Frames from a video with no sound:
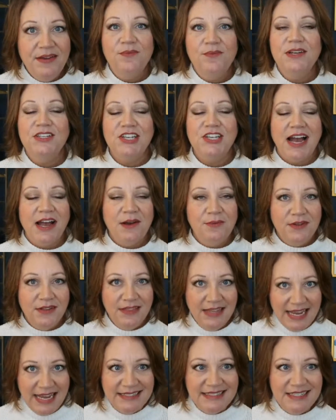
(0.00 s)
which I will
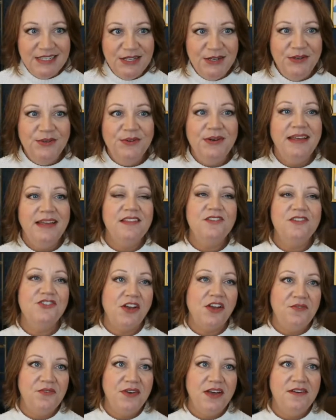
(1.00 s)
link to in the
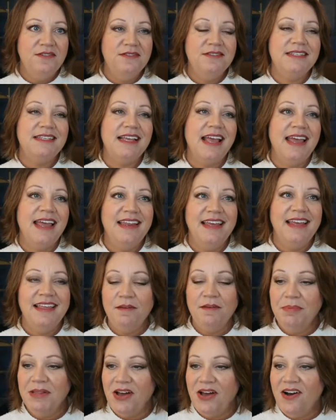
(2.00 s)
show notes and in the
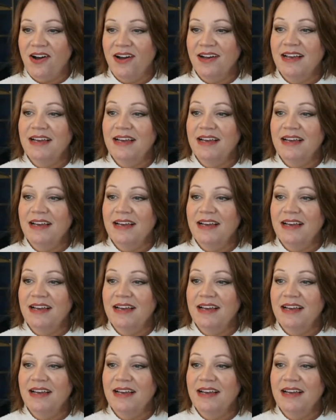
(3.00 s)
blog,